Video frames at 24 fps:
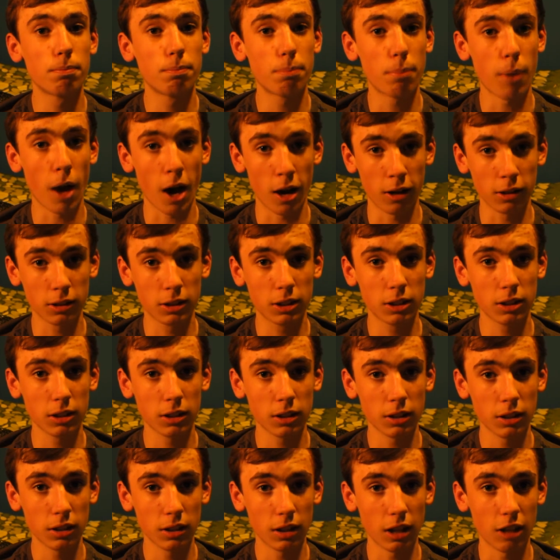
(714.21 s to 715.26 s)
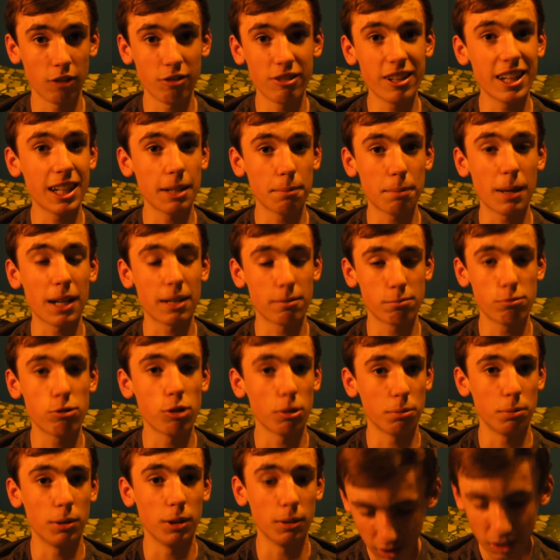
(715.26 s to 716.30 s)
bug, a really big
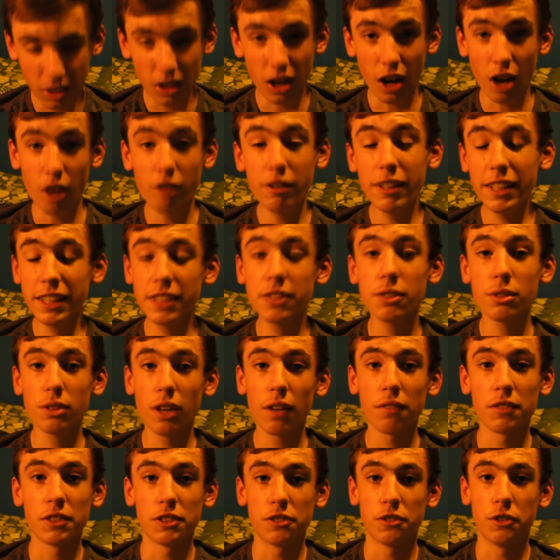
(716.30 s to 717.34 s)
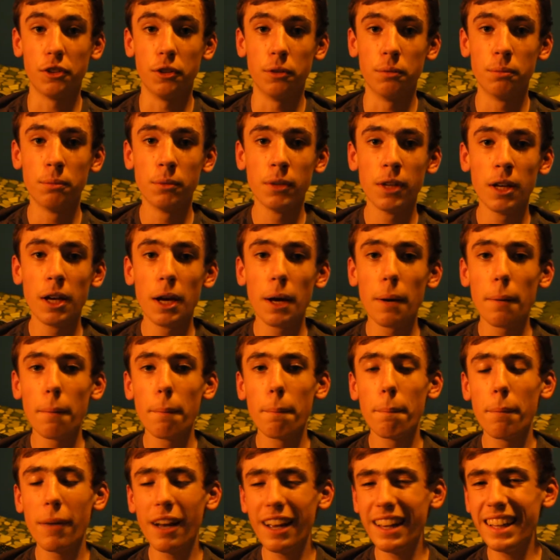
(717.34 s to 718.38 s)
problem. I really do love this film,
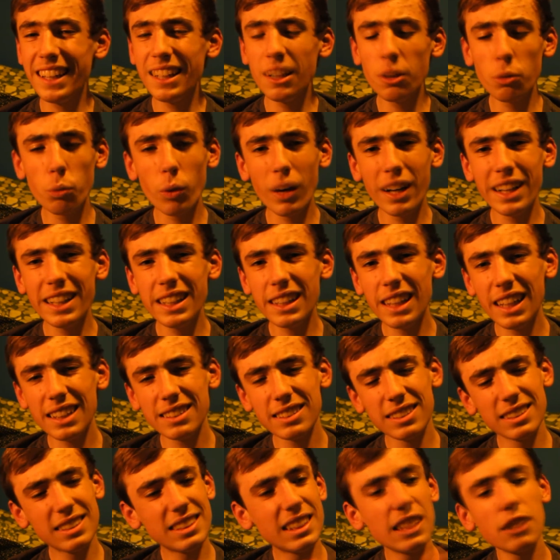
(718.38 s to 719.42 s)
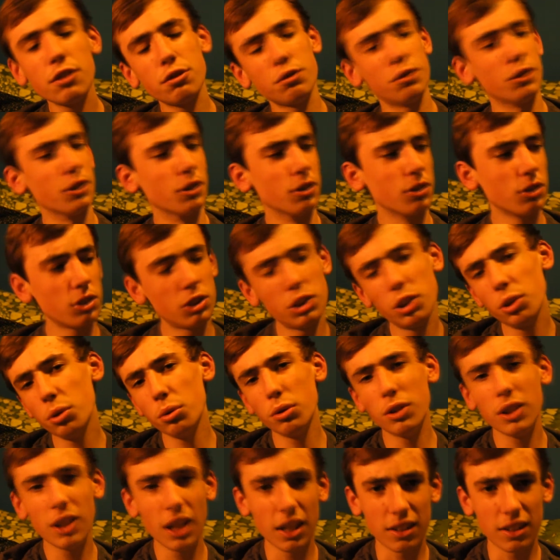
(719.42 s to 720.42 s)
but in a way that's different to the